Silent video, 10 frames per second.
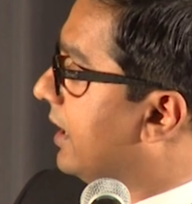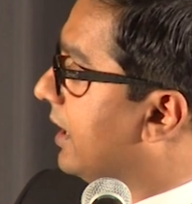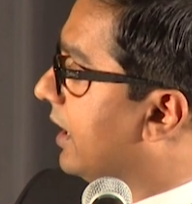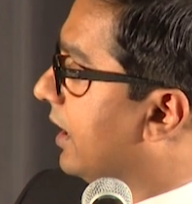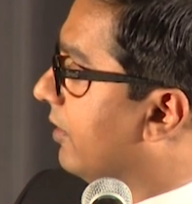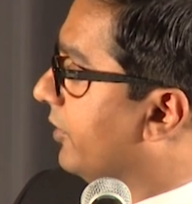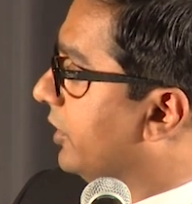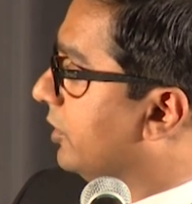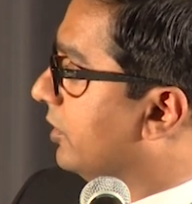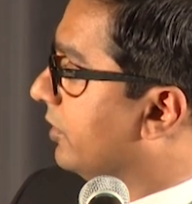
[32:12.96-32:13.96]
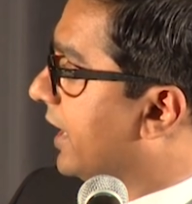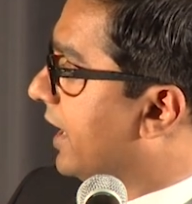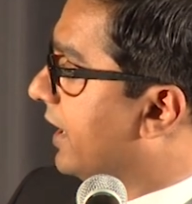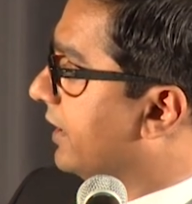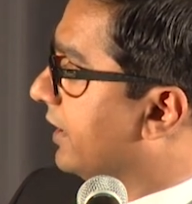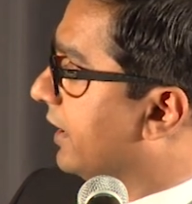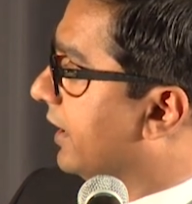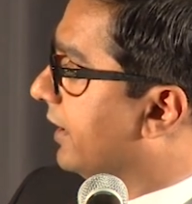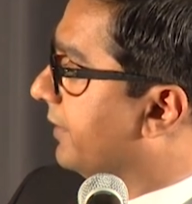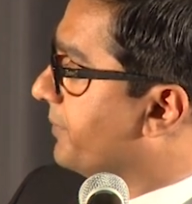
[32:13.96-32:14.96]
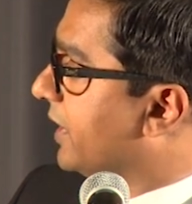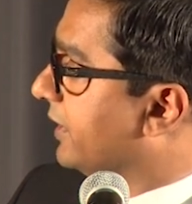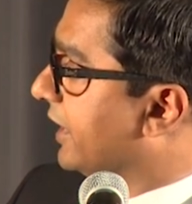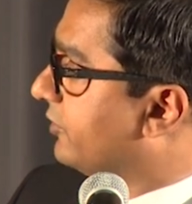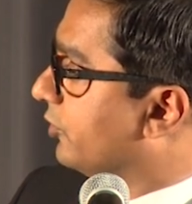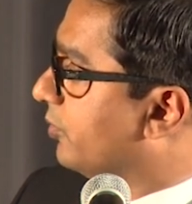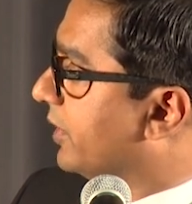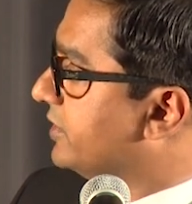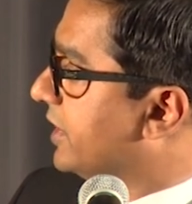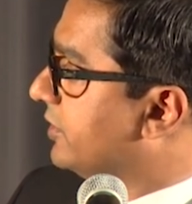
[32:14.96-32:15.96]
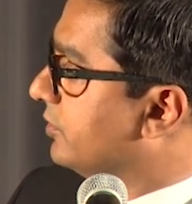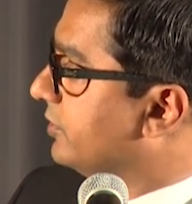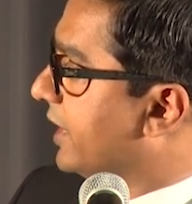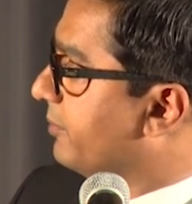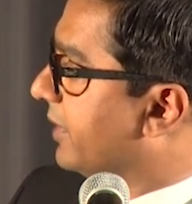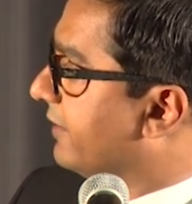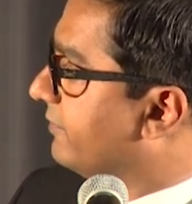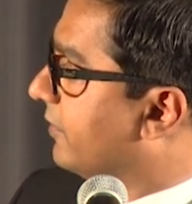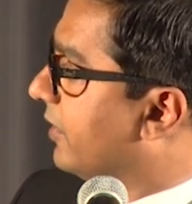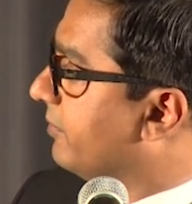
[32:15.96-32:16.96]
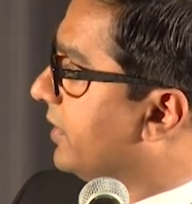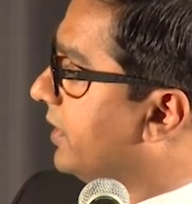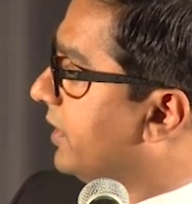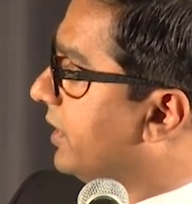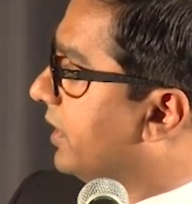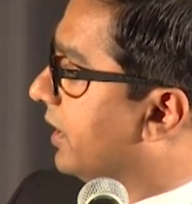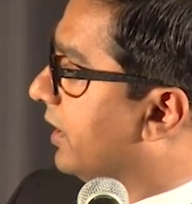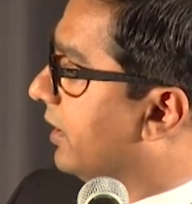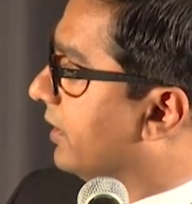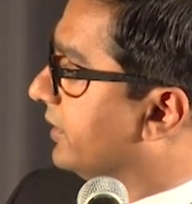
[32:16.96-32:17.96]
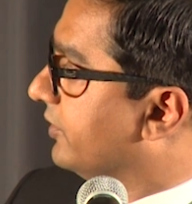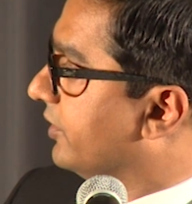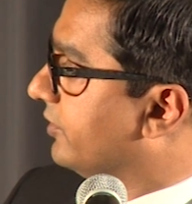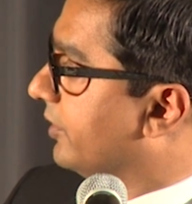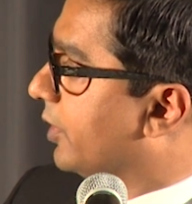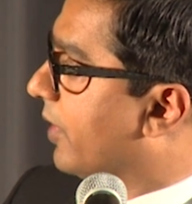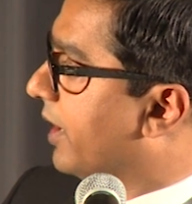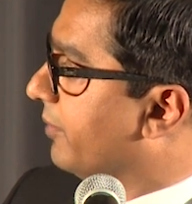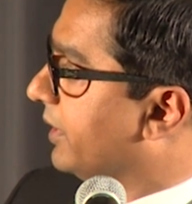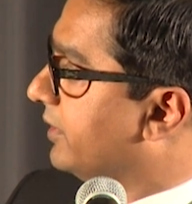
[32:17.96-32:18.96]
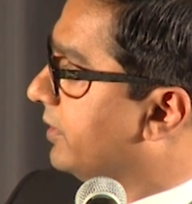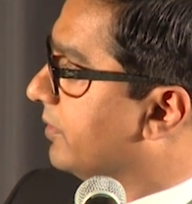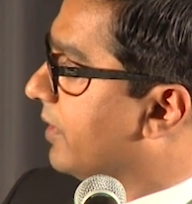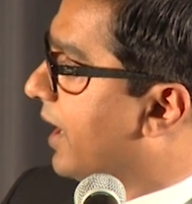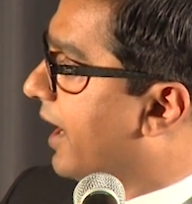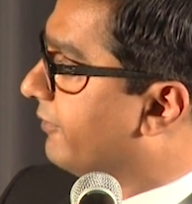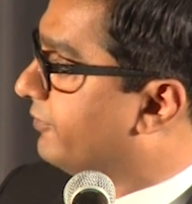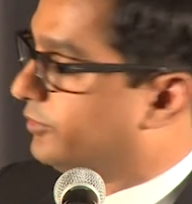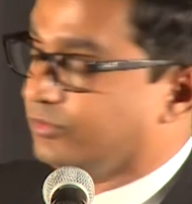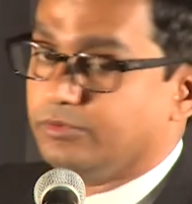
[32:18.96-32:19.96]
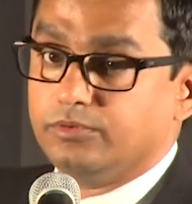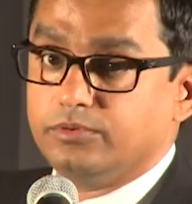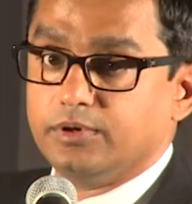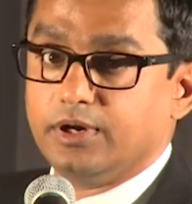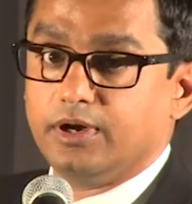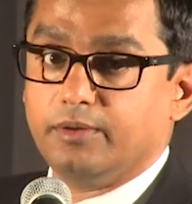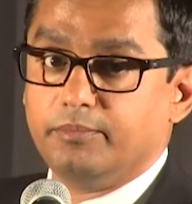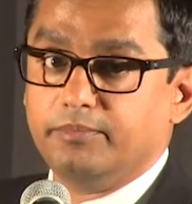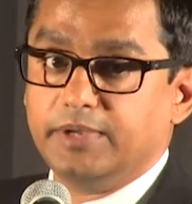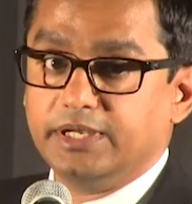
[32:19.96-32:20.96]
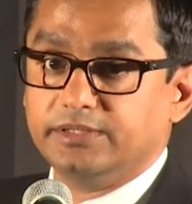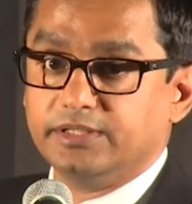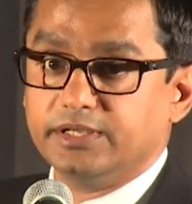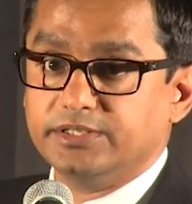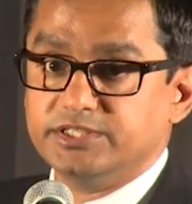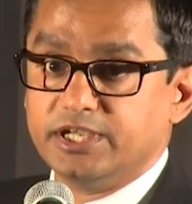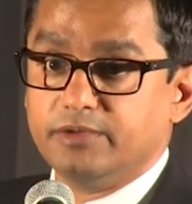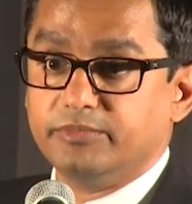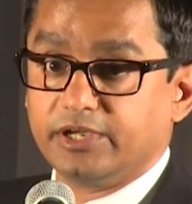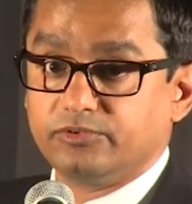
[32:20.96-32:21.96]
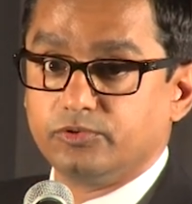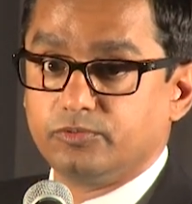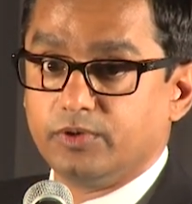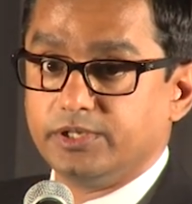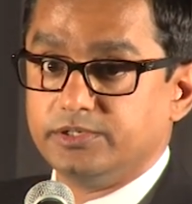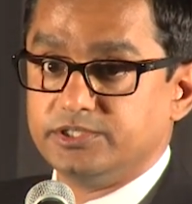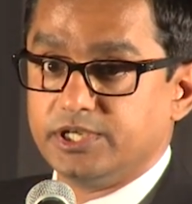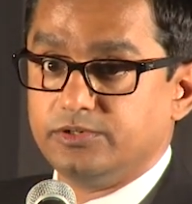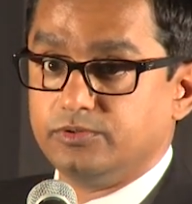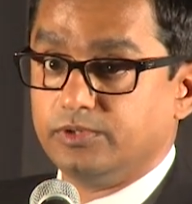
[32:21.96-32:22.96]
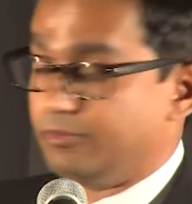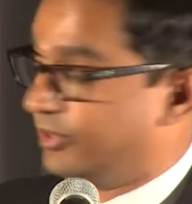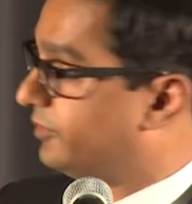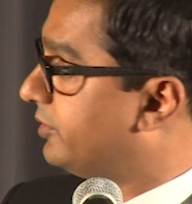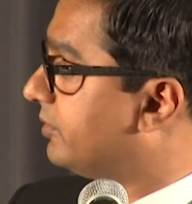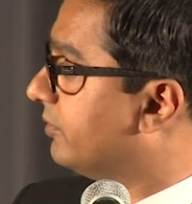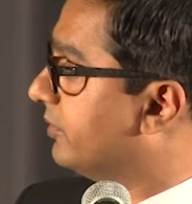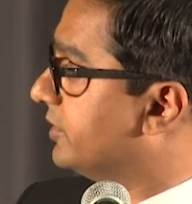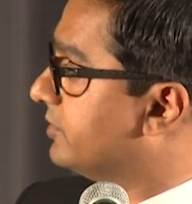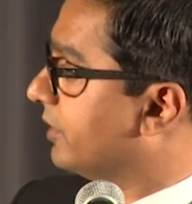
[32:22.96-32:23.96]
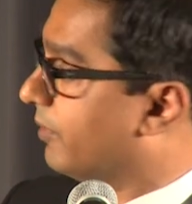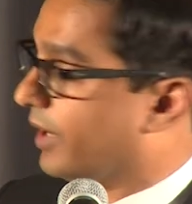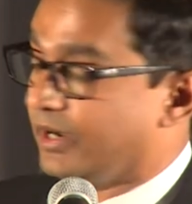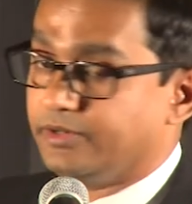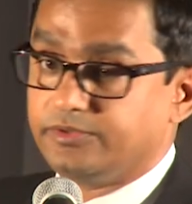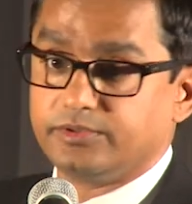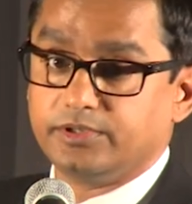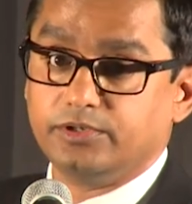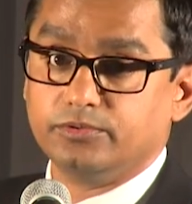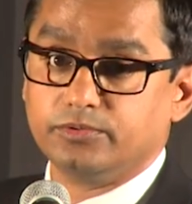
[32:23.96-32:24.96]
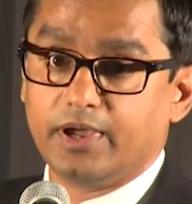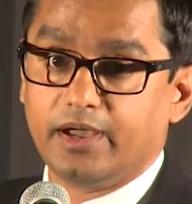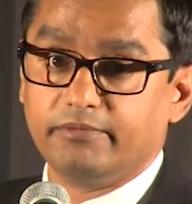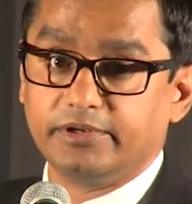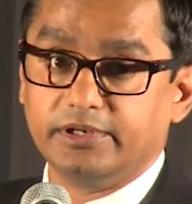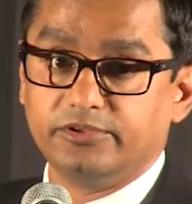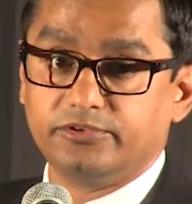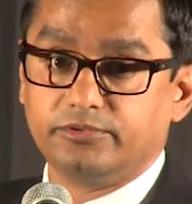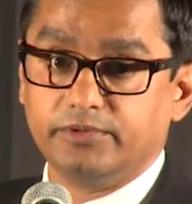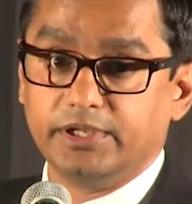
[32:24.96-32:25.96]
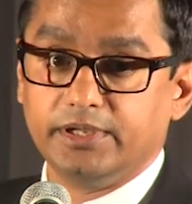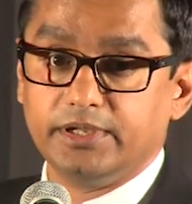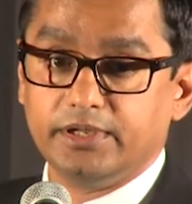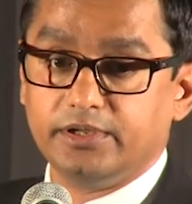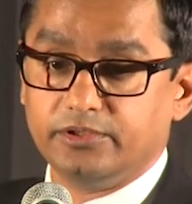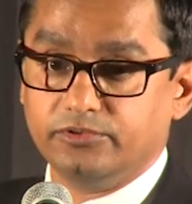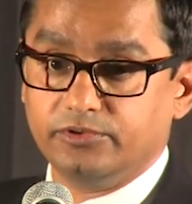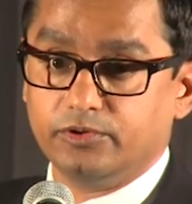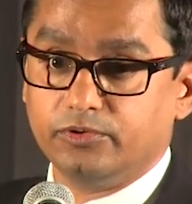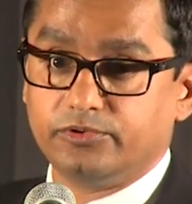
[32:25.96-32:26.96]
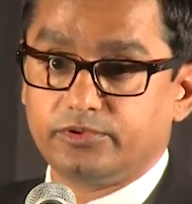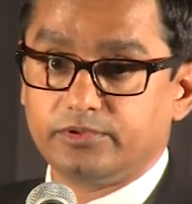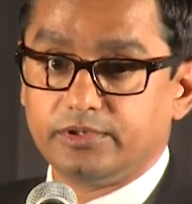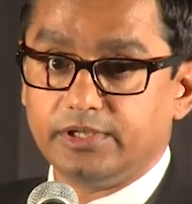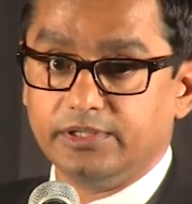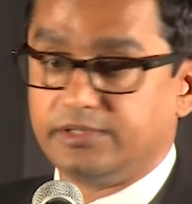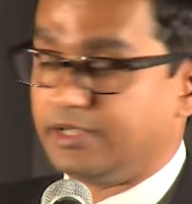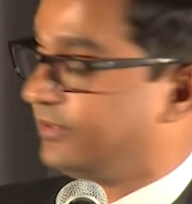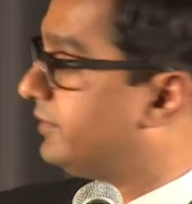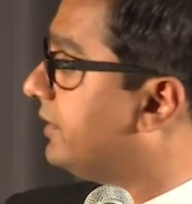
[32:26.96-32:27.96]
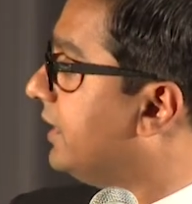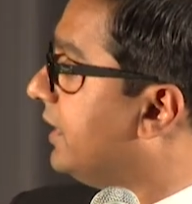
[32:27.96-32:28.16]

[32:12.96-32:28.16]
When you look at a Dexos 1 Gen 2 type platform, this is the requirement. You have to meet the GM Dexos 1 Gen 2 limits, which requires you to have at least 3 zeros in the test,